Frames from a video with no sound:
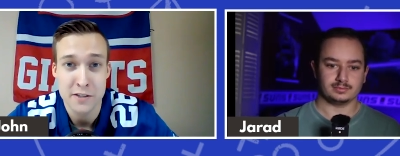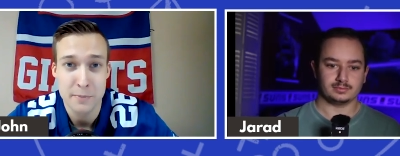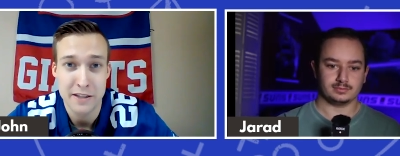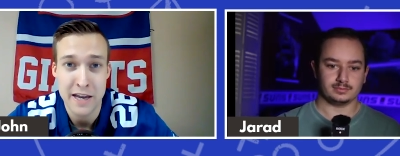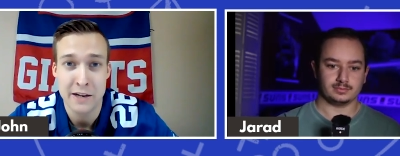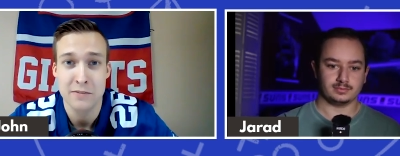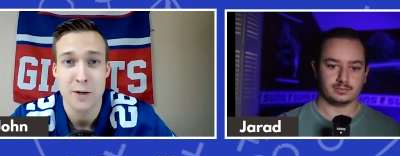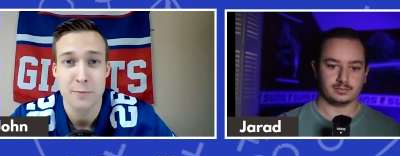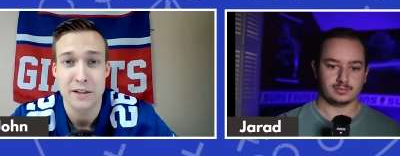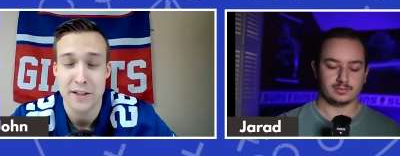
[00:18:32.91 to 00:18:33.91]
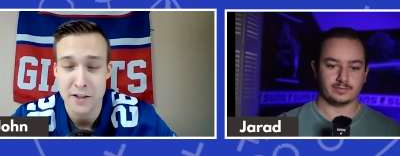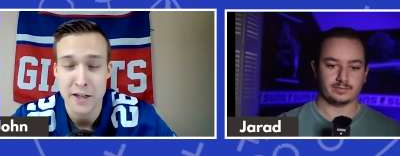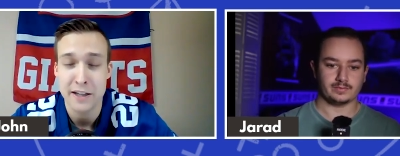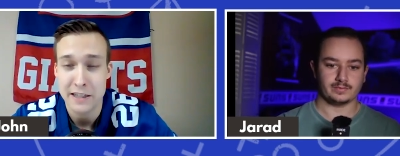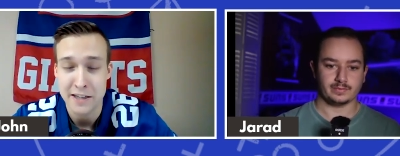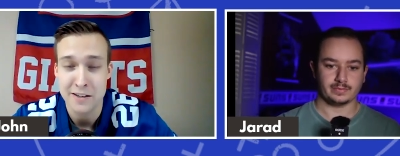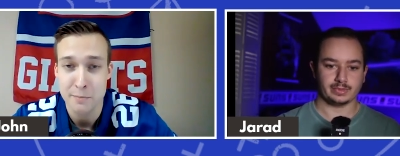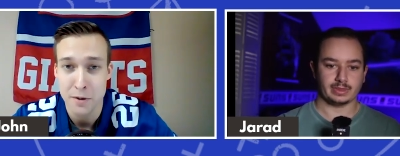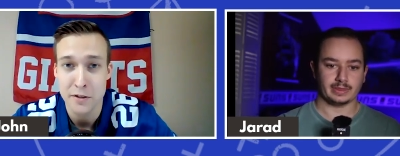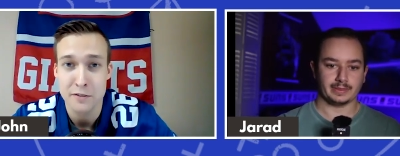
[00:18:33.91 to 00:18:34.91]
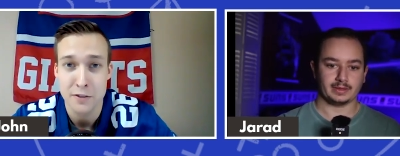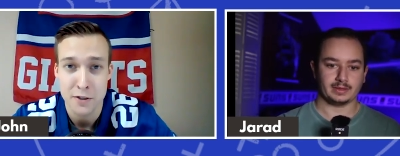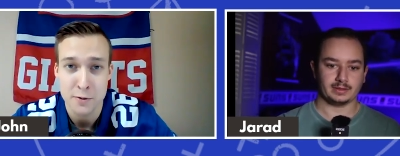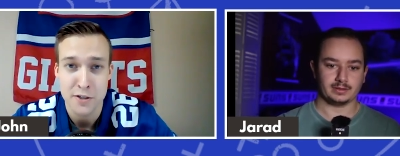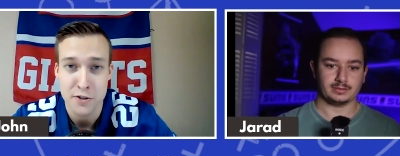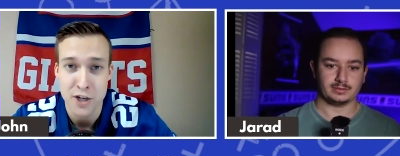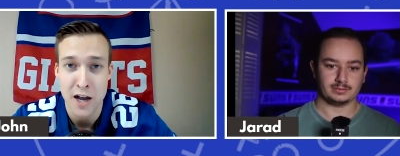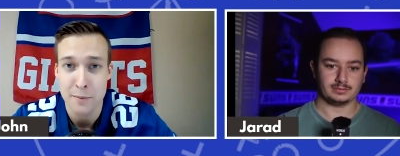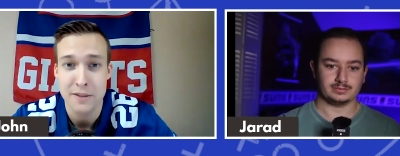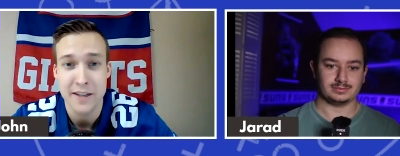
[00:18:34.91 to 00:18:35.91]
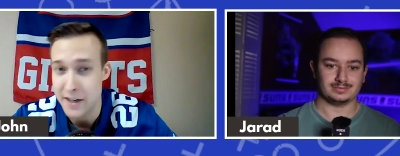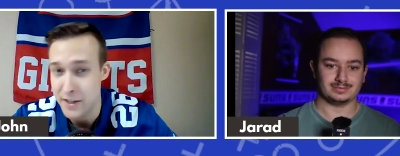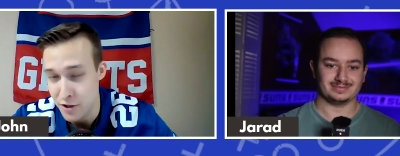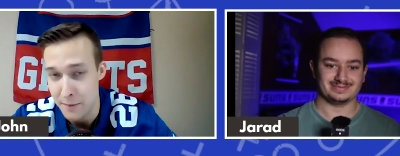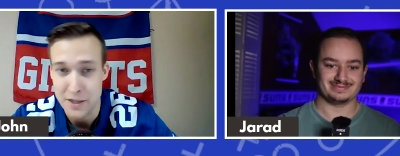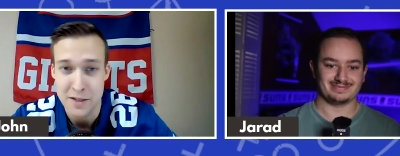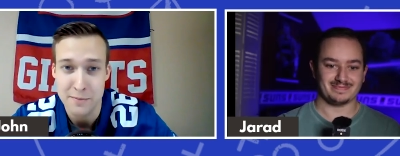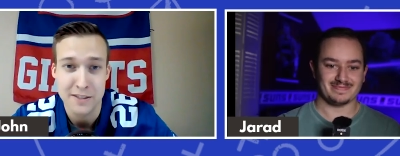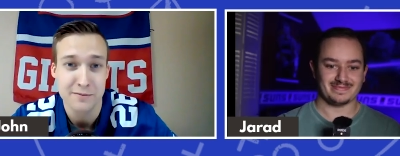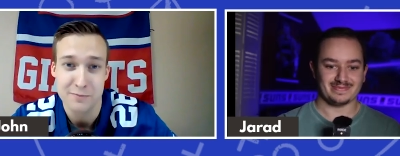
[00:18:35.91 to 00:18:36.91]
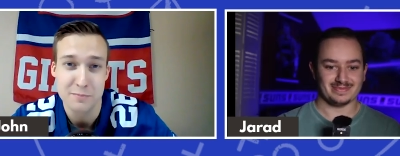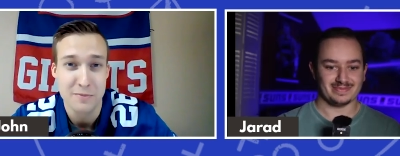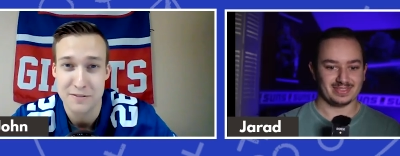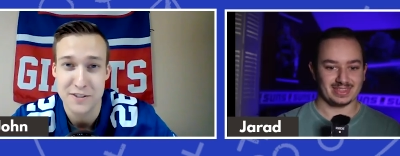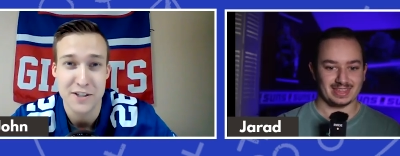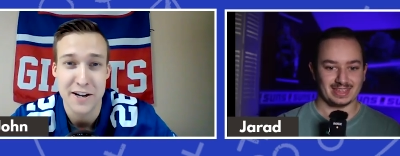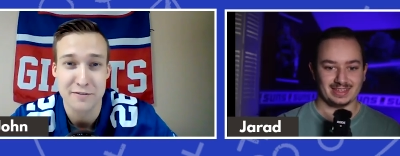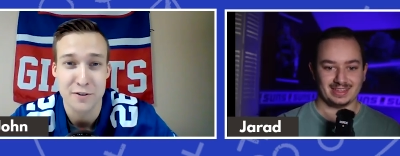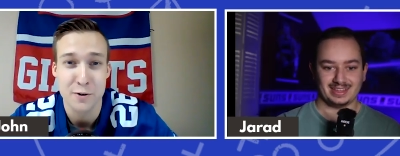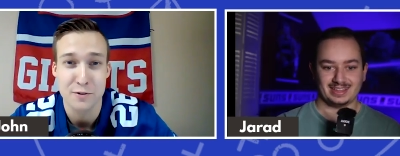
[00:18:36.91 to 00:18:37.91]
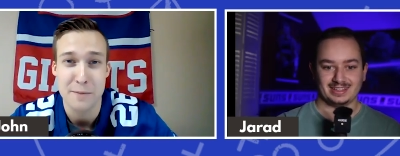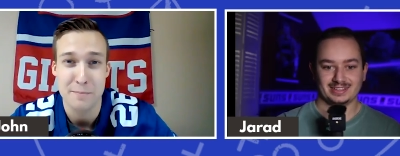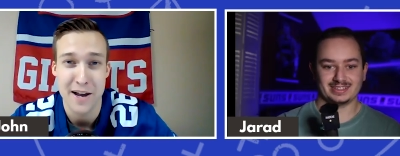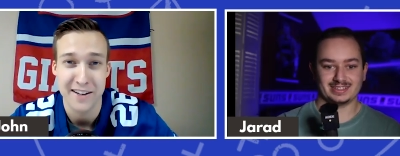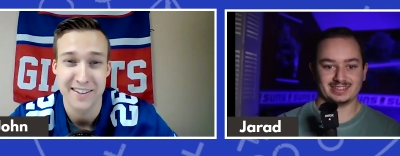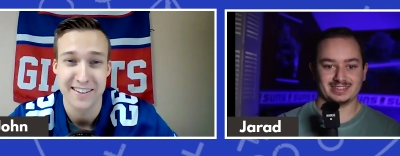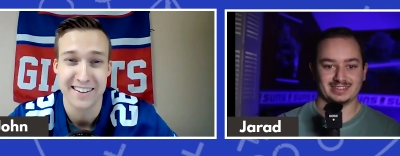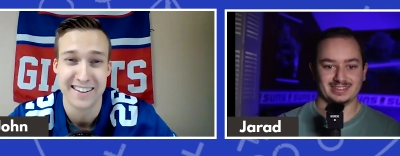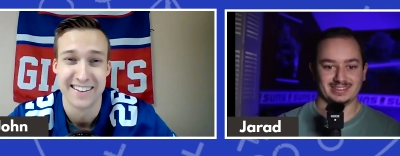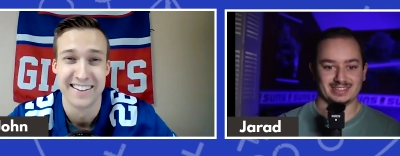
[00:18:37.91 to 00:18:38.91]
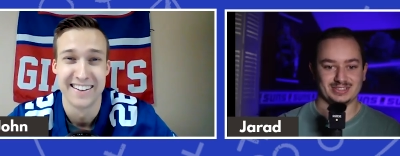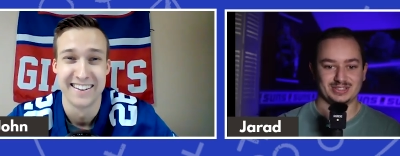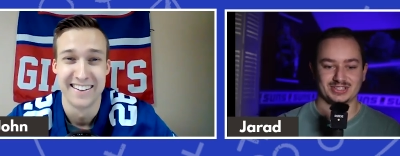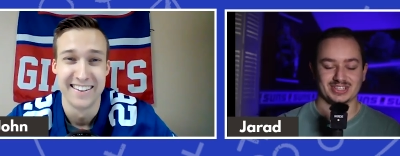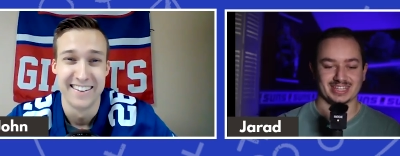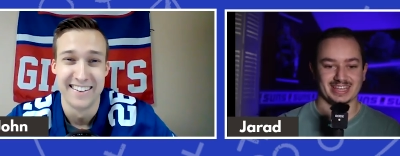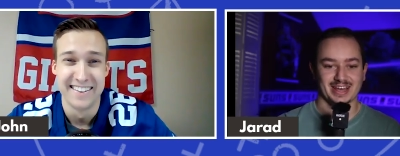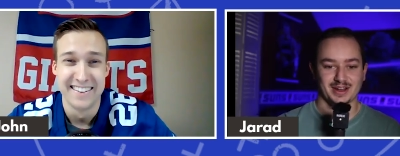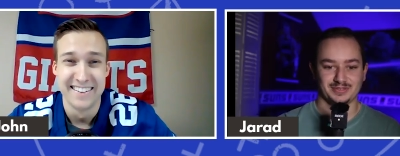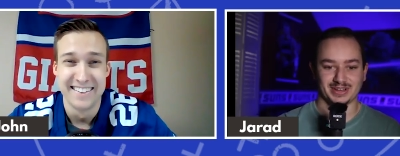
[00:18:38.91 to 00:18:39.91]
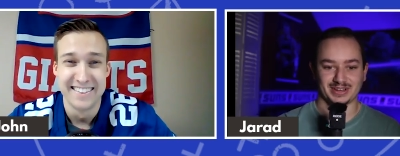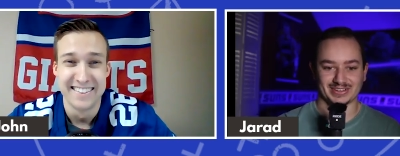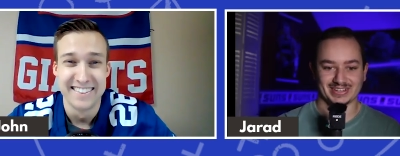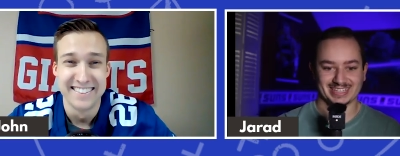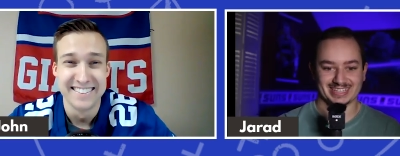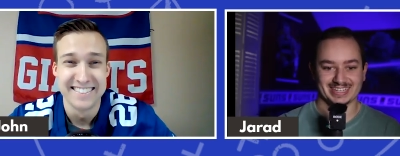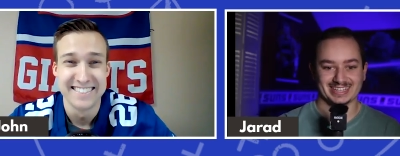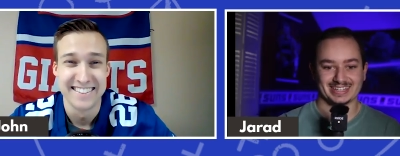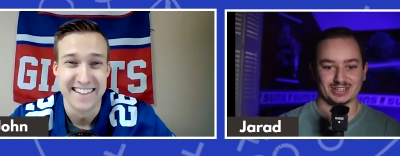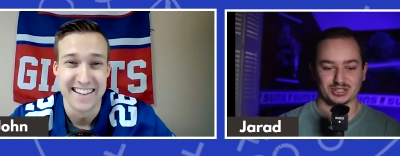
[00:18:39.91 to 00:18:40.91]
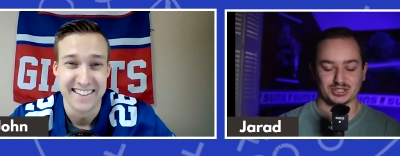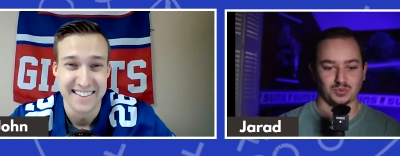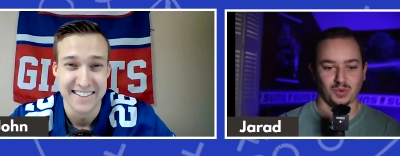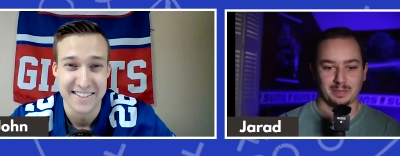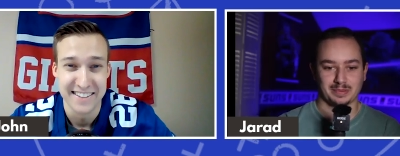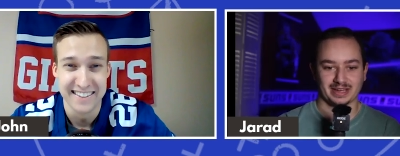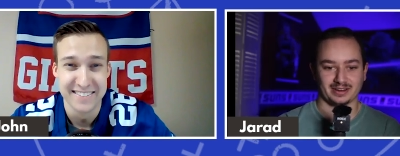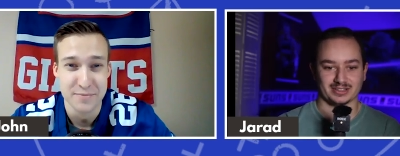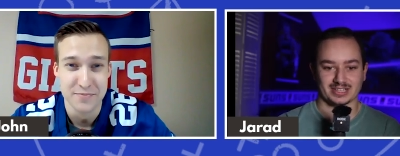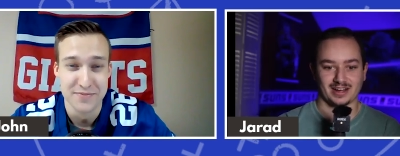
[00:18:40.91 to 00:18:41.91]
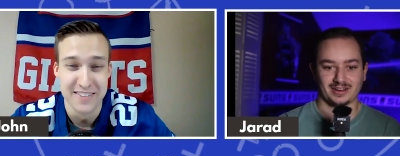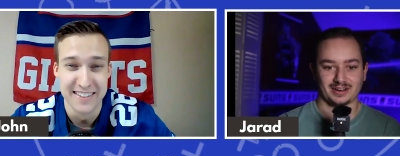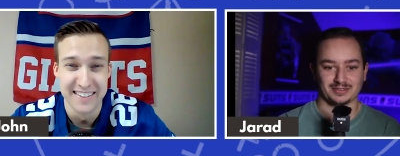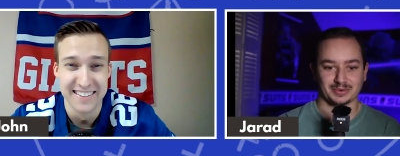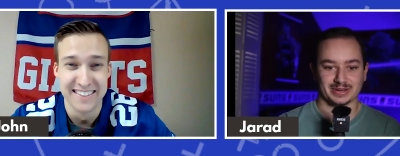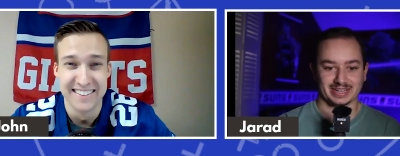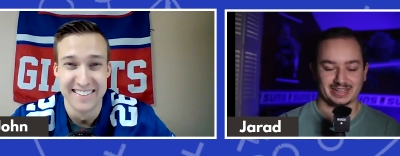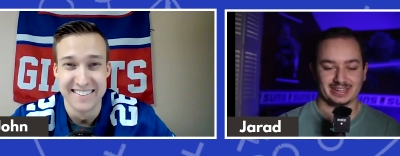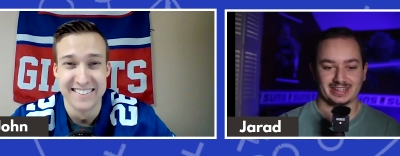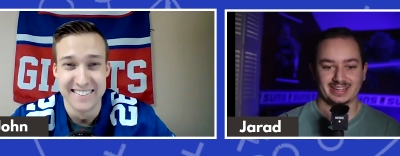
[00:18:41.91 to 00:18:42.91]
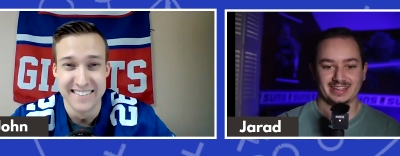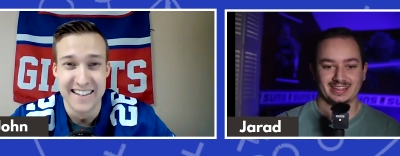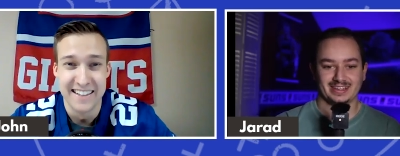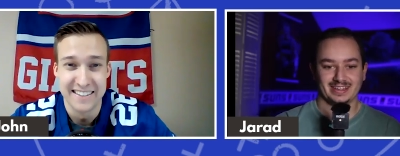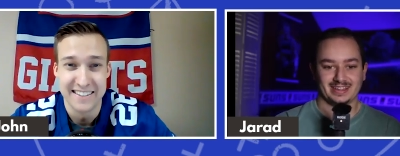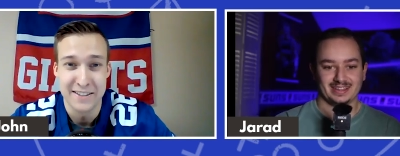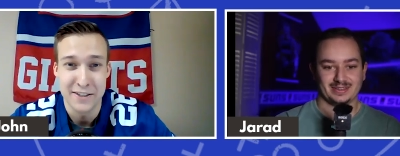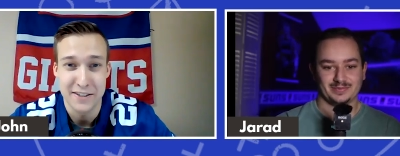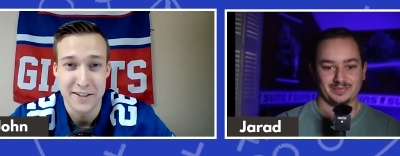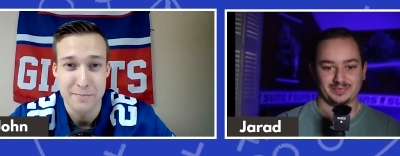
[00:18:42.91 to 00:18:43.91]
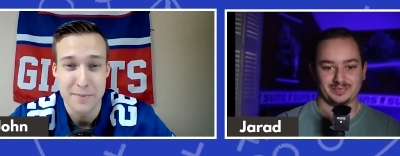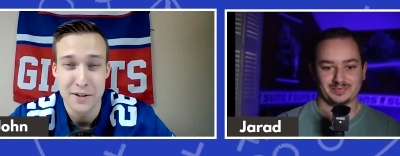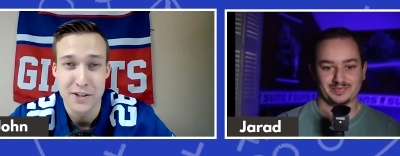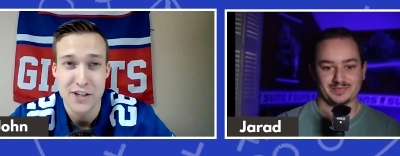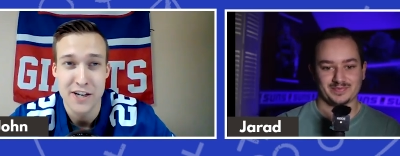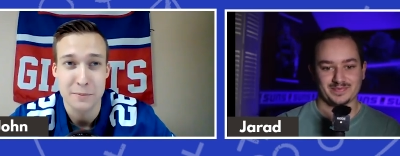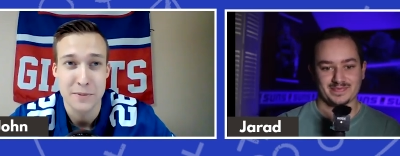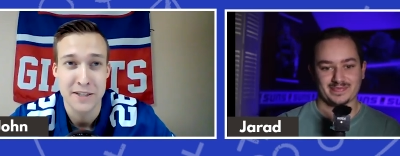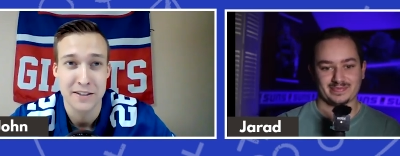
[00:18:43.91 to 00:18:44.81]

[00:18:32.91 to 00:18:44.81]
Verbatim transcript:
Speaker 1: But then I'll be like, all right, thank you, Bullock, for doing your job. And then I drop him and slide Folk right back in.
Speaker 2: It's just like the NFL.
Speaker 1: They just swap kickers out every week. Yeah, it's just like Belichick being